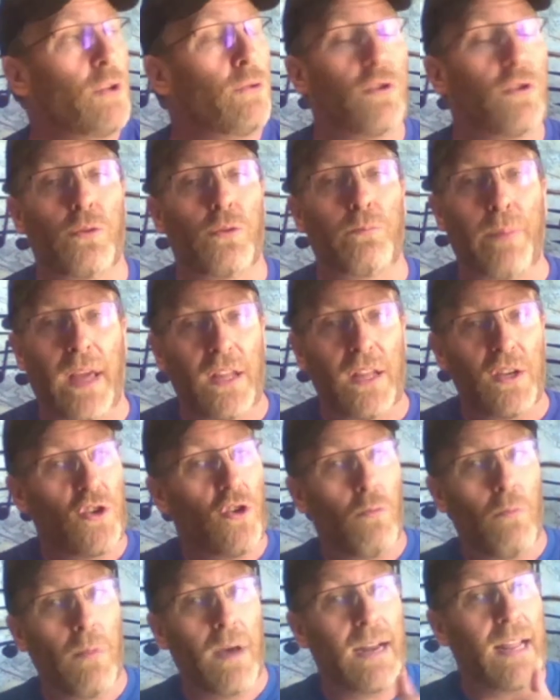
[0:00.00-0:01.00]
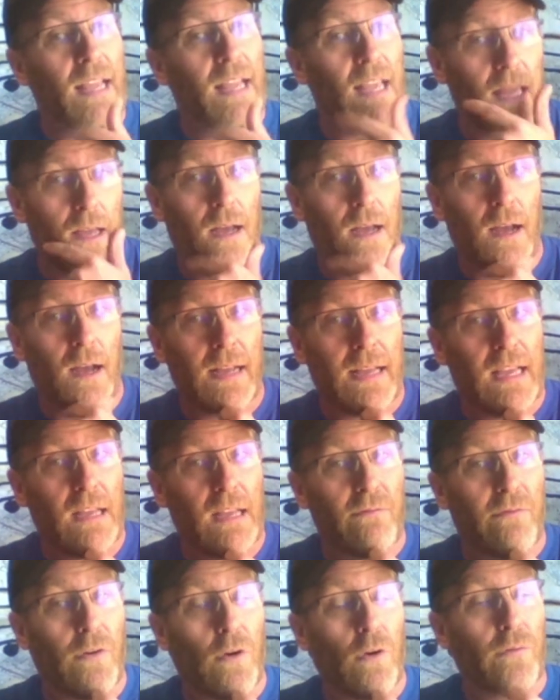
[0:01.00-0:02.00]
YouTube page, no money uh,
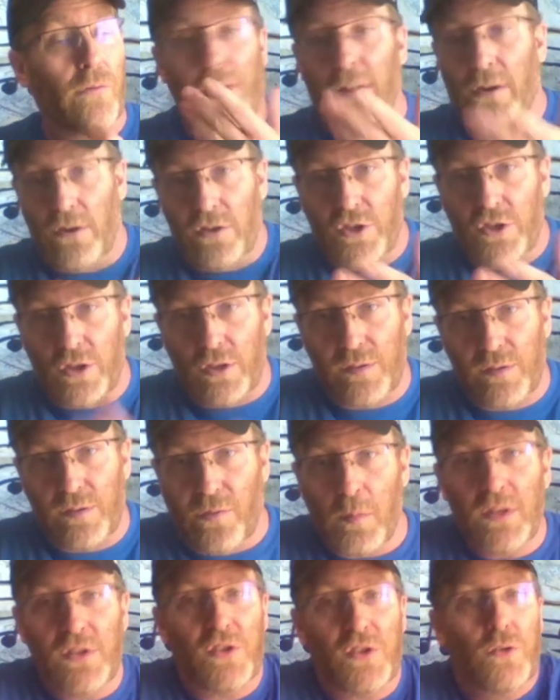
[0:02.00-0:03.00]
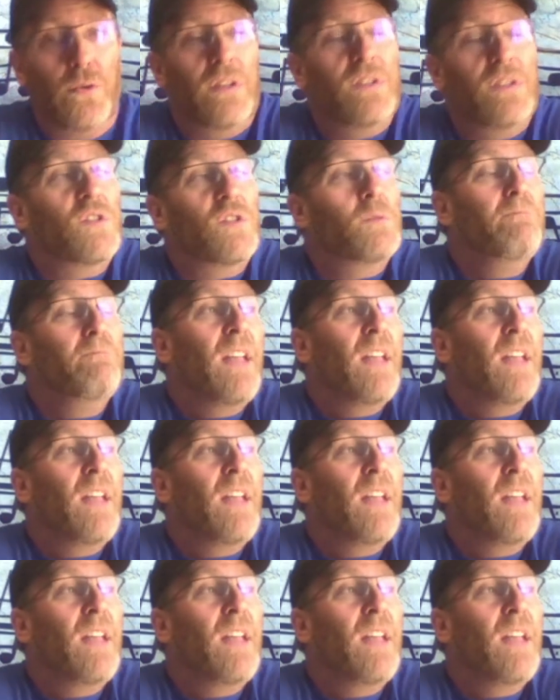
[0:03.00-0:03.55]
involved there. It's just for my students.